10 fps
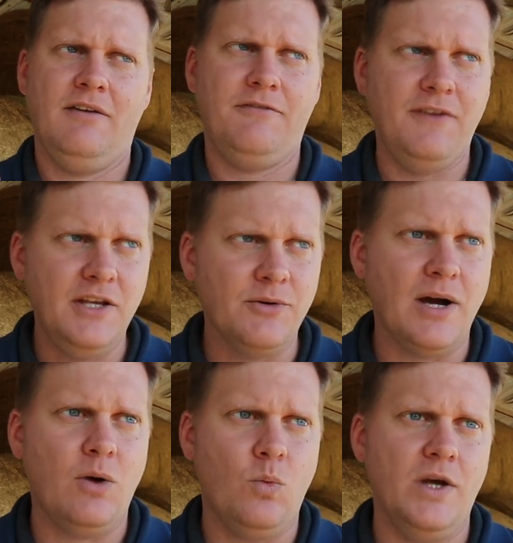
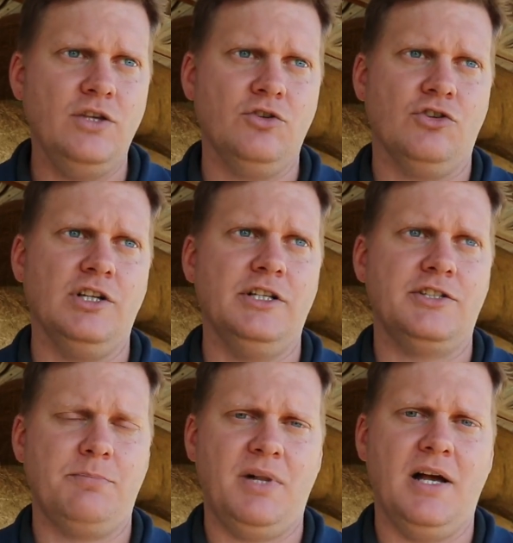figure out what you're really
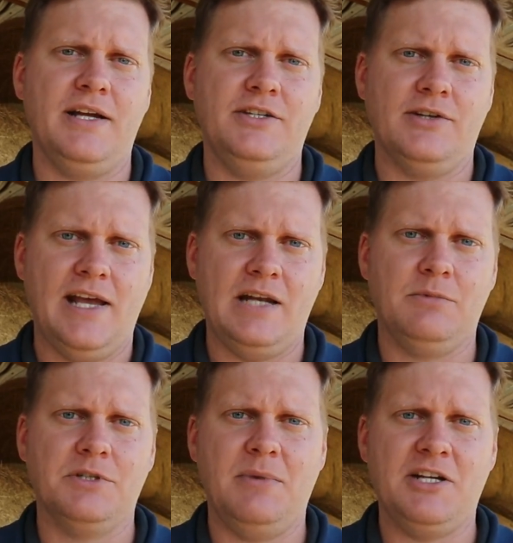supplying to your
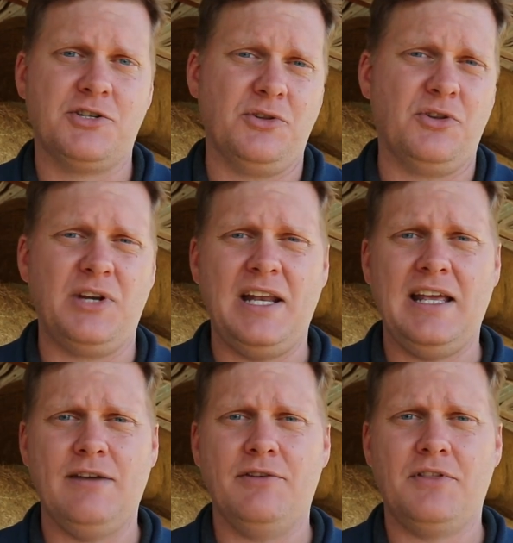animal to make sure that they're
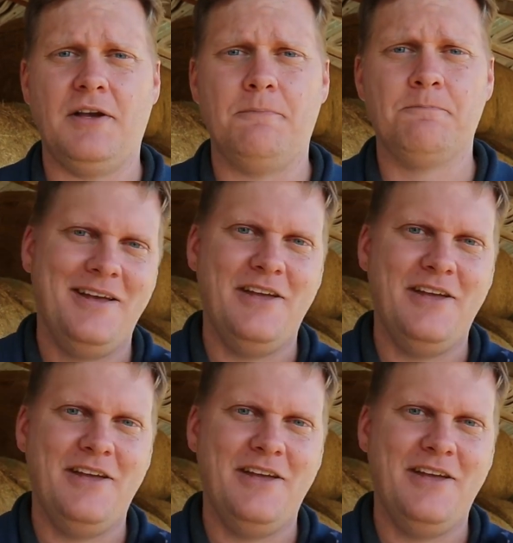getting everything.